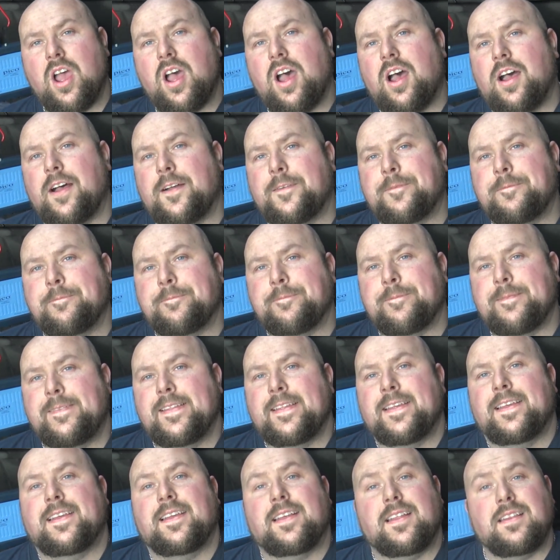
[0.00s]
car?
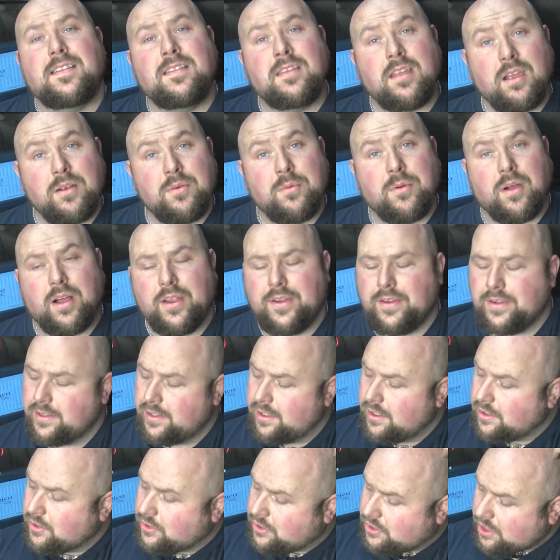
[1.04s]
No one.
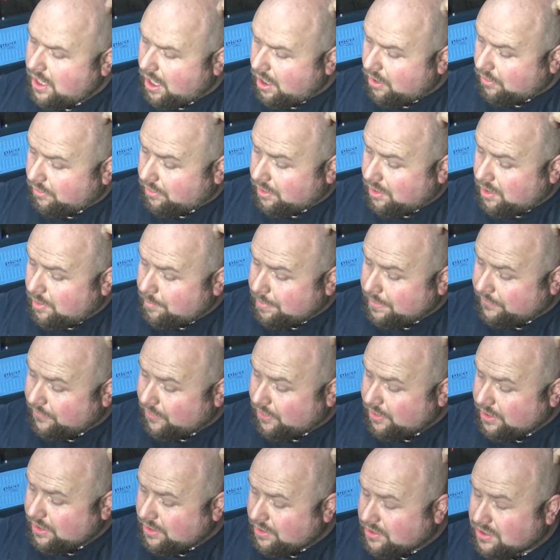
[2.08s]
So
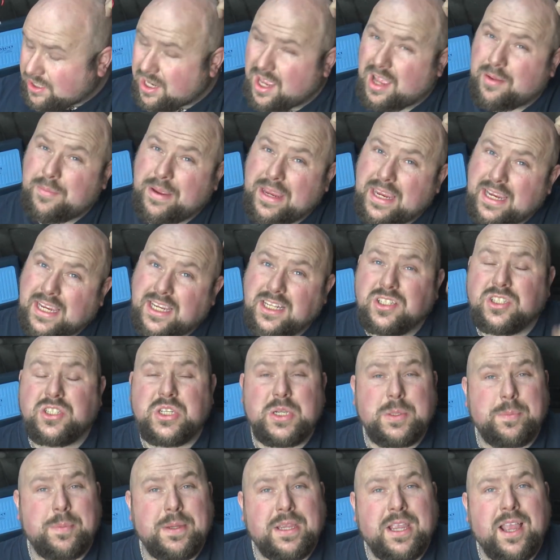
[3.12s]
before you start making
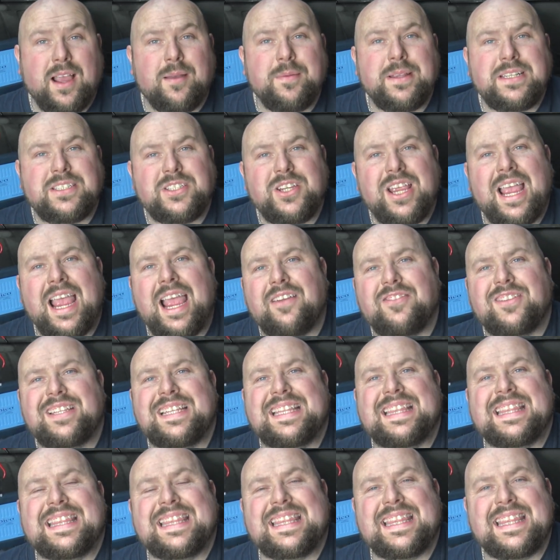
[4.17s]
stupid comments, you have to
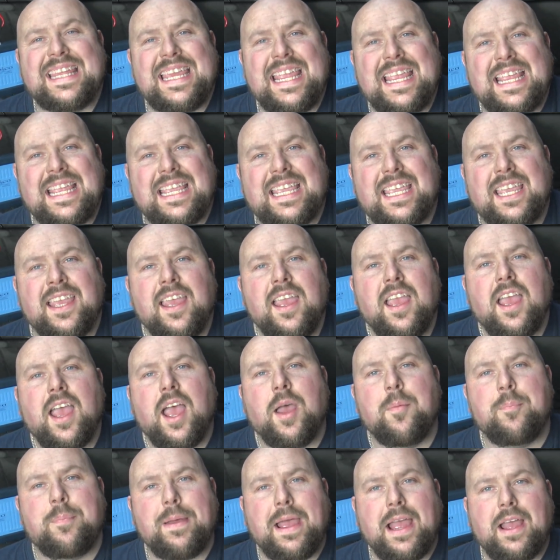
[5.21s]
think
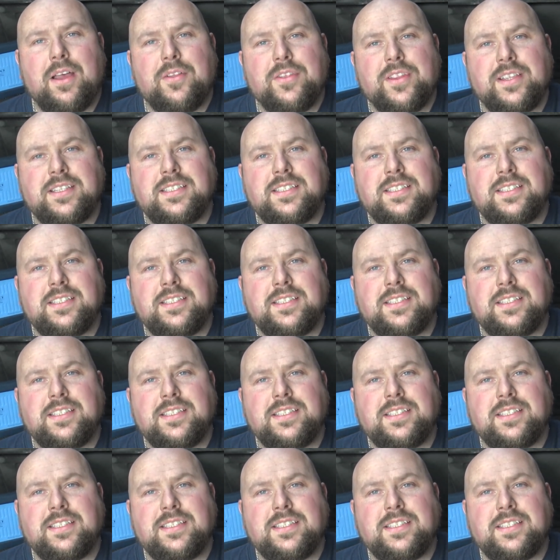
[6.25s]
about the